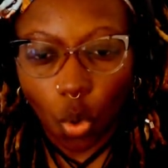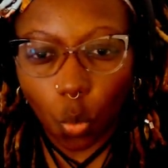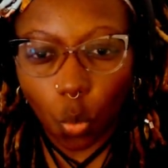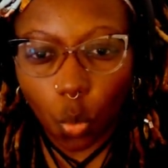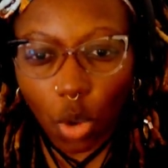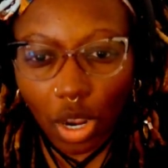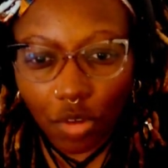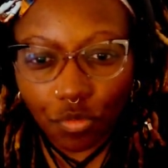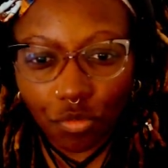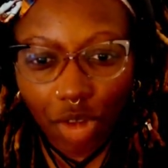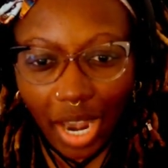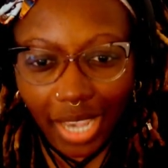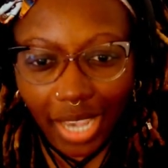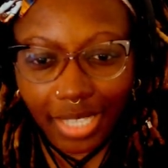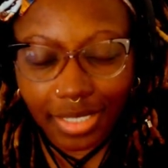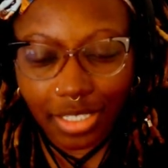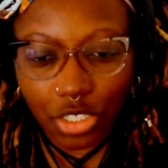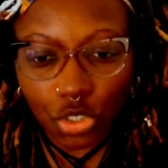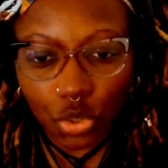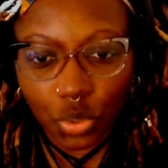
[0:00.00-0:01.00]
What
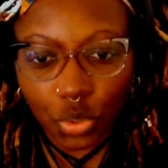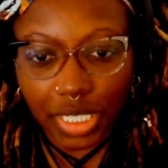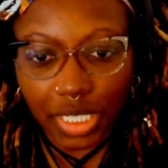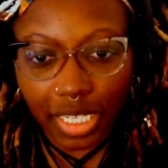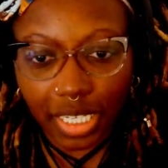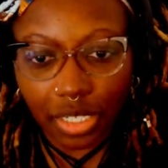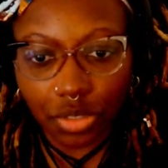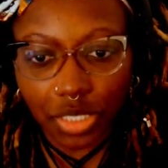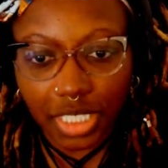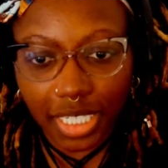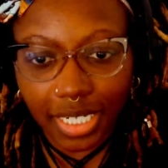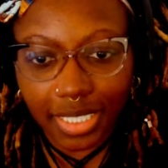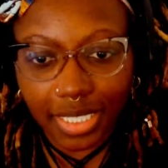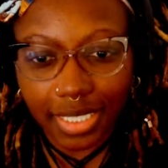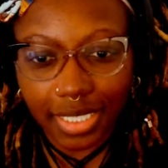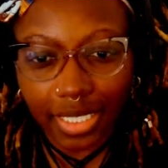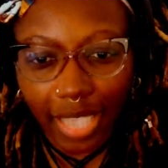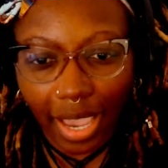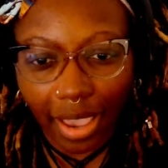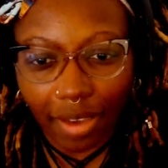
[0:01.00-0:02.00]
rights do illegal
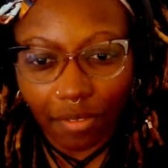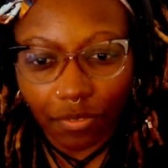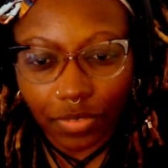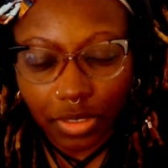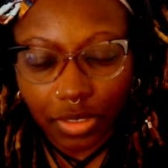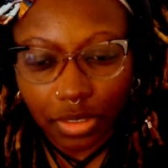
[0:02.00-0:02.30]
citizens have?